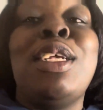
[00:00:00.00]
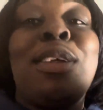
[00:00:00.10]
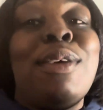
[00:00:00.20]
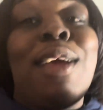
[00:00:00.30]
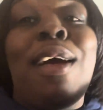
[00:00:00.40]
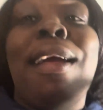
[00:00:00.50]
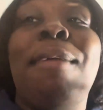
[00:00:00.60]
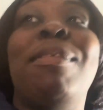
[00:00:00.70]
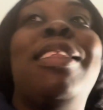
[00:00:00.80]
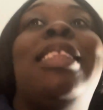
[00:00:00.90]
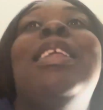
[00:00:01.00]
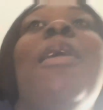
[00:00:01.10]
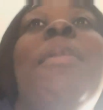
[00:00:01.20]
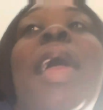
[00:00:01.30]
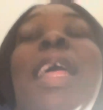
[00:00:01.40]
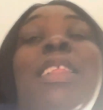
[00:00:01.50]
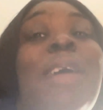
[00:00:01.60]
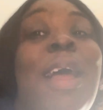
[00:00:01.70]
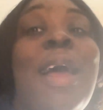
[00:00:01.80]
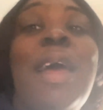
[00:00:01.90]
show y'all him so bad. So
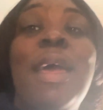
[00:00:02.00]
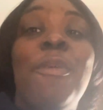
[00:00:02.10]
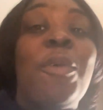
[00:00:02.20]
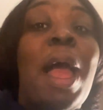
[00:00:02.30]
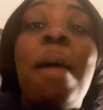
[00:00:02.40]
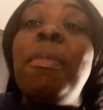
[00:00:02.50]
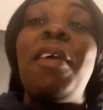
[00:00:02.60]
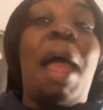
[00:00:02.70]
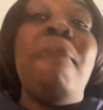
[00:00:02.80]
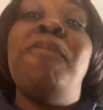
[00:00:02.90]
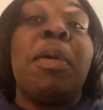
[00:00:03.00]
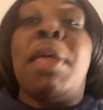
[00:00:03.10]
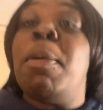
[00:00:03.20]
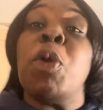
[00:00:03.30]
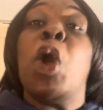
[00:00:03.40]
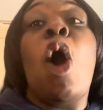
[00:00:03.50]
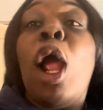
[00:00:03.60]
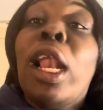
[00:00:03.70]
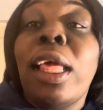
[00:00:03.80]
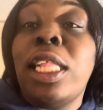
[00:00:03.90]
I, I'm, a, I'm filming him
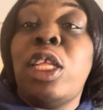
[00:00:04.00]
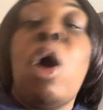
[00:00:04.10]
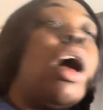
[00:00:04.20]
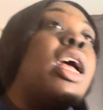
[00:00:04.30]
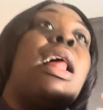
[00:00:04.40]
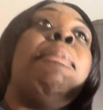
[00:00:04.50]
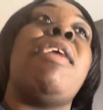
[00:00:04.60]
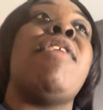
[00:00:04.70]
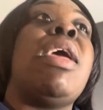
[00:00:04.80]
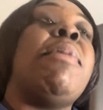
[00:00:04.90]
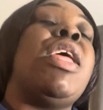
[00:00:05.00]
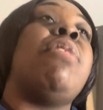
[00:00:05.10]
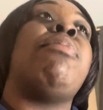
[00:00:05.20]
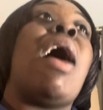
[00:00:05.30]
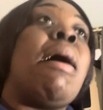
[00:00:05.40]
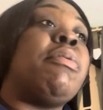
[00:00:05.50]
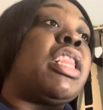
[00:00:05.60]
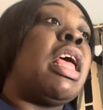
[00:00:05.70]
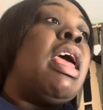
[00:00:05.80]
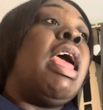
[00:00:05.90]
regardless, y'all, because I'm giving him his props
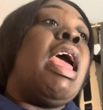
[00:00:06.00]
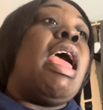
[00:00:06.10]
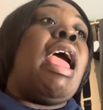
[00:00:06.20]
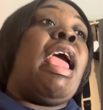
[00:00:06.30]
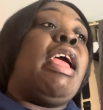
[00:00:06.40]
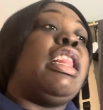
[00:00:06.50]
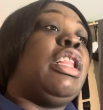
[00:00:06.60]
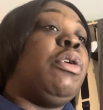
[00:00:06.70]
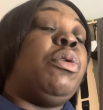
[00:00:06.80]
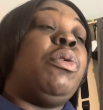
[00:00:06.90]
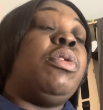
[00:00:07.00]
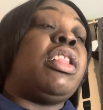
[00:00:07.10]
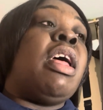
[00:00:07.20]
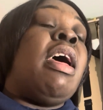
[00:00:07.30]
and his dues.